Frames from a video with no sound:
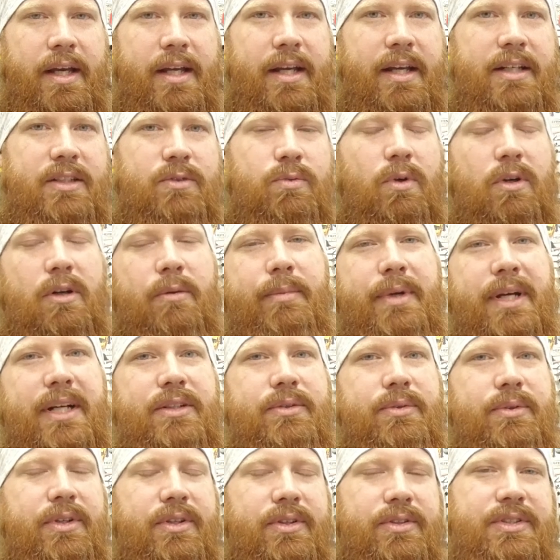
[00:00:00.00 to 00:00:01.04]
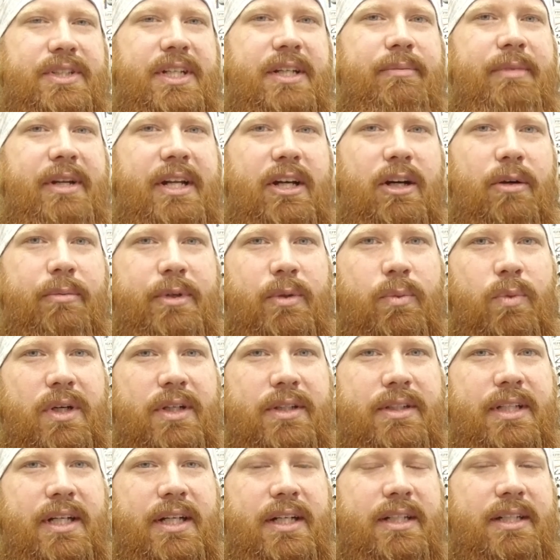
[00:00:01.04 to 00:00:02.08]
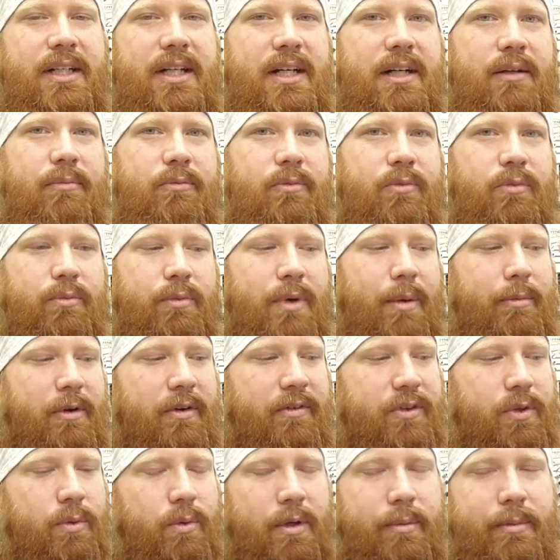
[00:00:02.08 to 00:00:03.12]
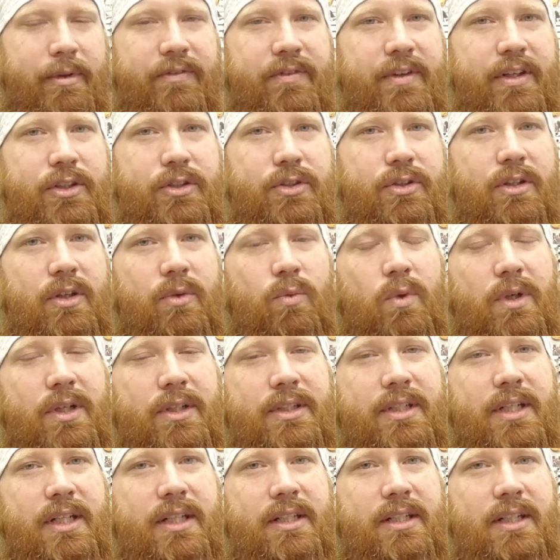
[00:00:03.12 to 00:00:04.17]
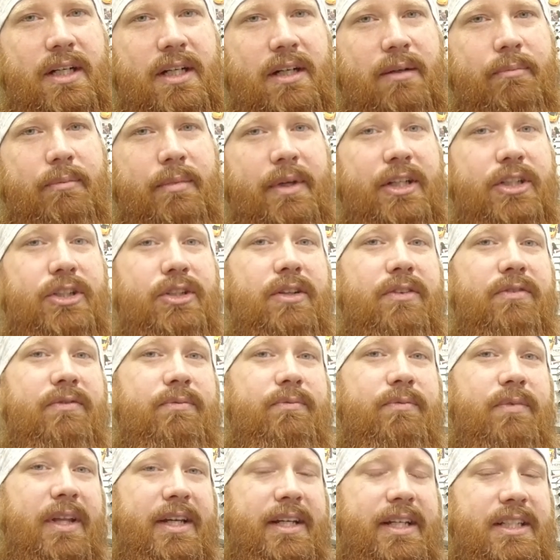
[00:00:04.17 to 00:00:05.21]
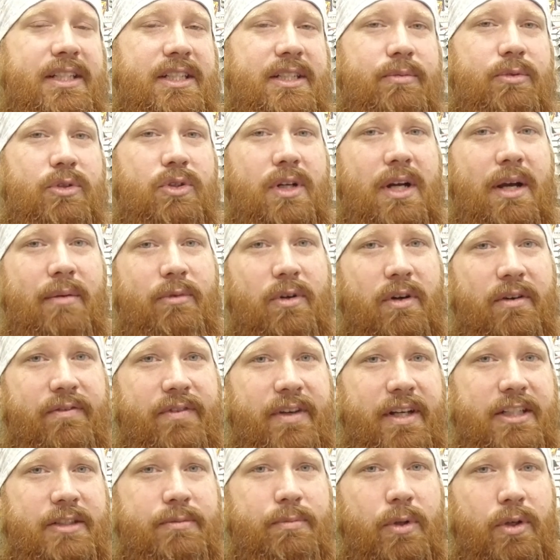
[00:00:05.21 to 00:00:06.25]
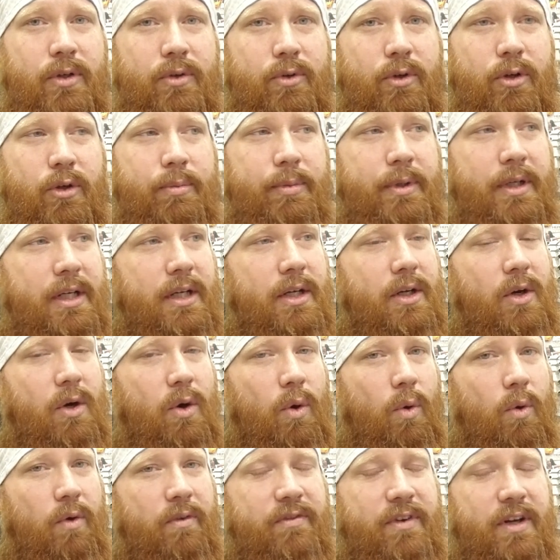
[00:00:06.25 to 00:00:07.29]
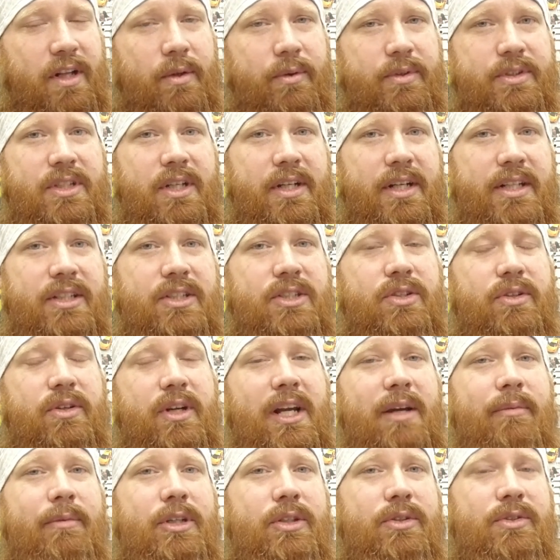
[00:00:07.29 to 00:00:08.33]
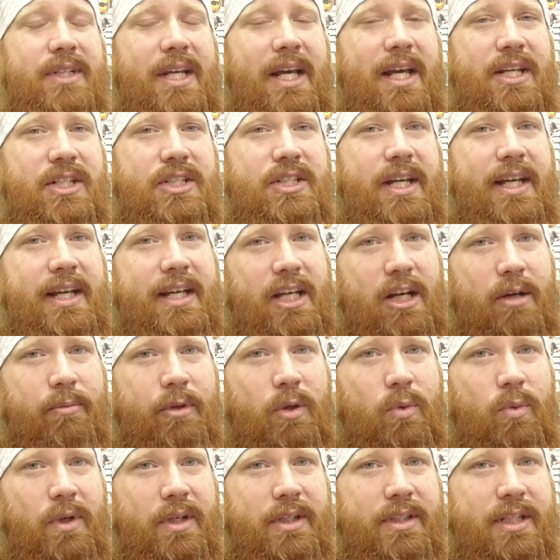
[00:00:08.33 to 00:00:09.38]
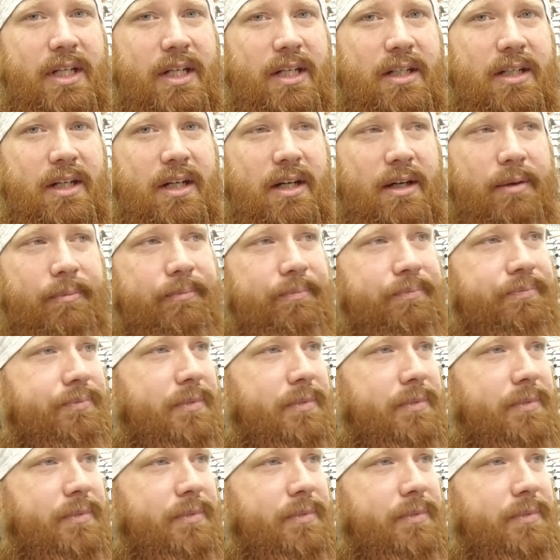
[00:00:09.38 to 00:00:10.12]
Hey guys, welcome back to another segment at Help Me Weld dot com. Remember, if you want to be featured on Weld dot com, make sure to like and subscribe to our Facebook group or follow us on Instagram and use hashtag Help Me Weld dot com.